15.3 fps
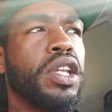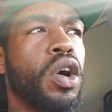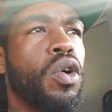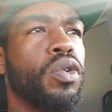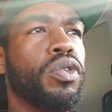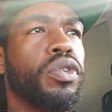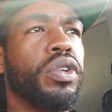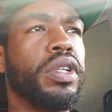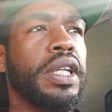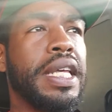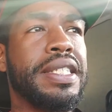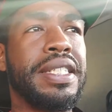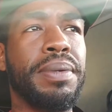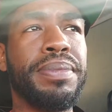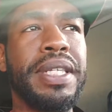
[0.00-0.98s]
don't, they
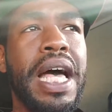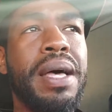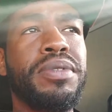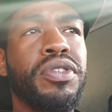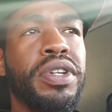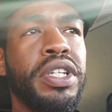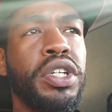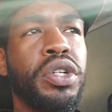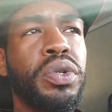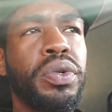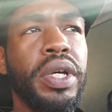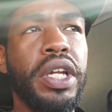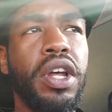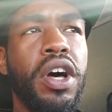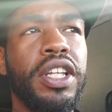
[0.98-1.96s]
sometimes renew,
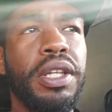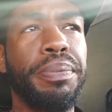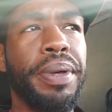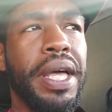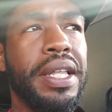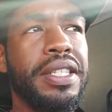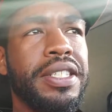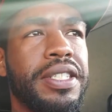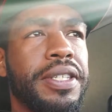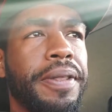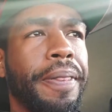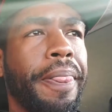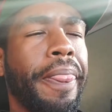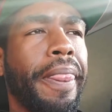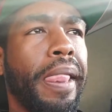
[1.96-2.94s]
it all depends,
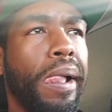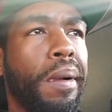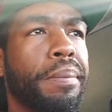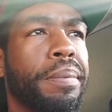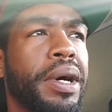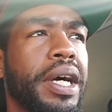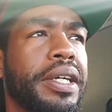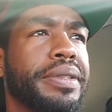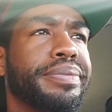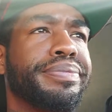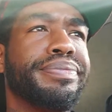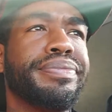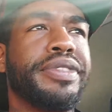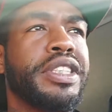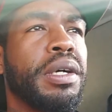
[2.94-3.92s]
but
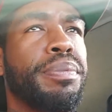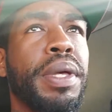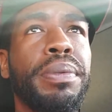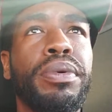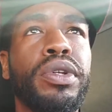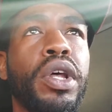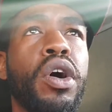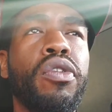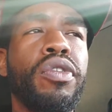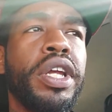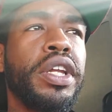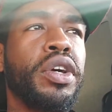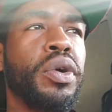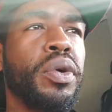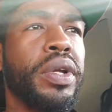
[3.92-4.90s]
some people don't
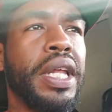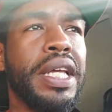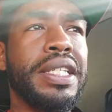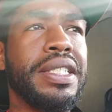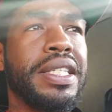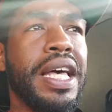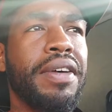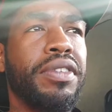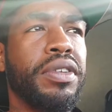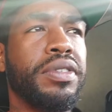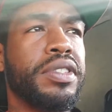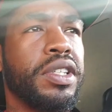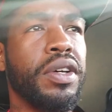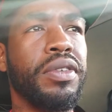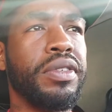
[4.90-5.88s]
renew and they just have to,
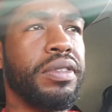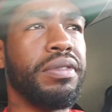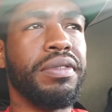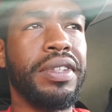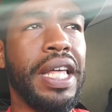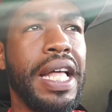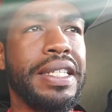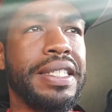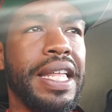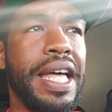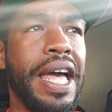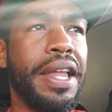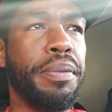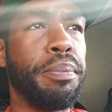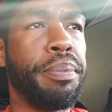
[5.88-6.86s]
so that's
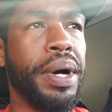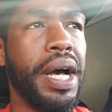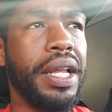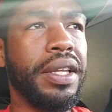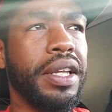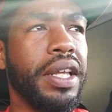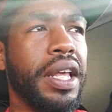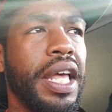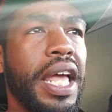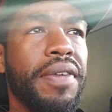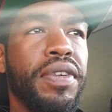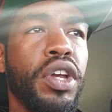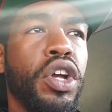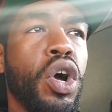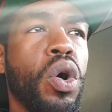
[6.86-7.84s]
that. But
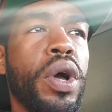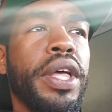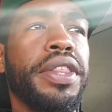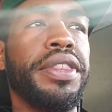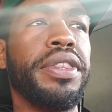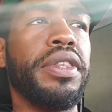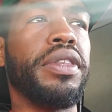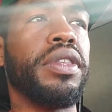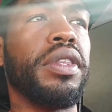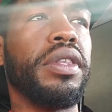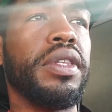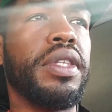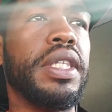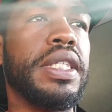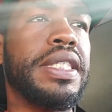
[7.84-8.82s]
if you're going
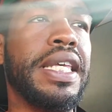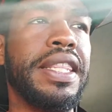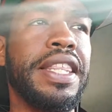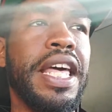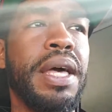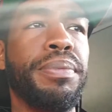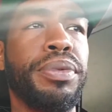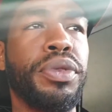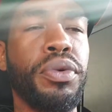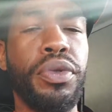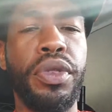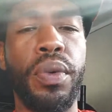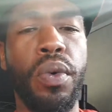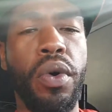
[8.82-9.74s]
to them through the